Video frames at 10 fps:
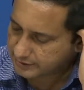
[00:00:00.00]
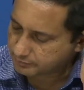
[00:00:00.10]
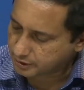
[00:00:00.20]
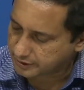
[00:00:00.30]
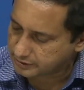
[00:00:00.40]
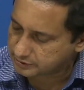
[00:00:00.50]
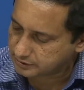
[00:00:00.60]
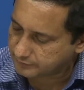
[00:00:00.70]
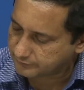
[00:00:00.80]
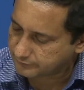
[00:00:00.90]
the importance
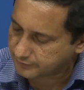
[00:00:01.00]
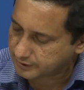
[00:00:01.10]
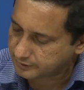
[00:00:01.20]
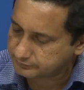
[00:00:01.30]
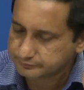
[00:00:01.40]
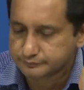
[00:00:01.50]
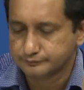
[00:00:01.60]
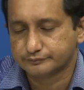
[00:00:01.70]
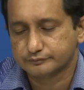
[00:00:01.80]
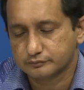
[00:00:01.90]
of um,
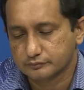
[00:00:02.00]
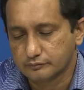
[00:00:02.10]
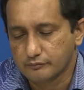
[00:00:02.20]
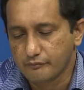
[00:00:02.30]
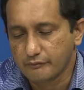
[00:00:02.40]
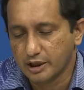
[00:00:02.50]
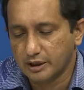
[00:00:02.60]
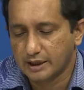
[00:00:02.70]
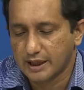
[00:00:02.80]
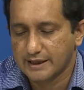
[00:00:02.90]

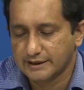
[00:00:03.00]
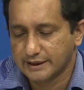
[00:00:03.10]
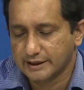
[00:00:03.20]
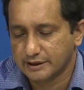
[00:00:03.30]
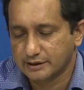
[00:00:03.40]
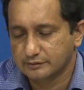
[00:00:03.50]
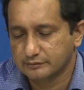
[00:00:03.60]
lighting,